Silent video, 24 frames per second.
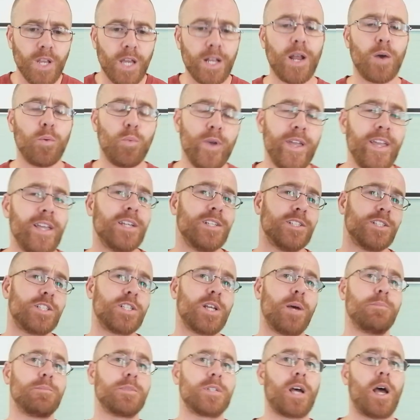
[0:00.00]
Now, we can
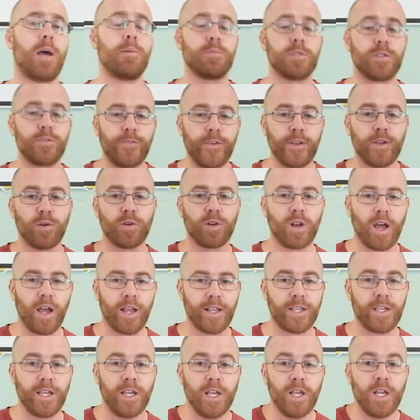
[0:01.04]
sometimes feel
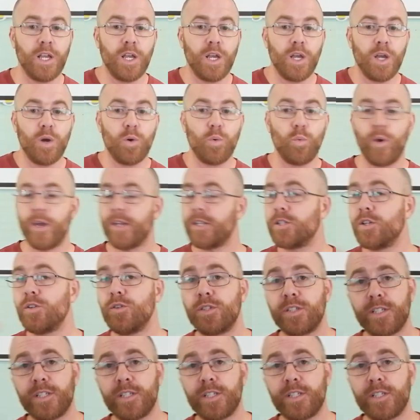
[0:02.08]
like we're too